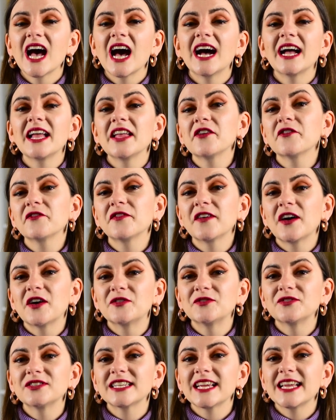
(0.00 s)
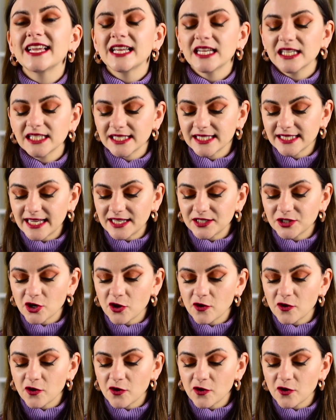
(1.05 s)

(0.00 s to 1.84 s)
I found a set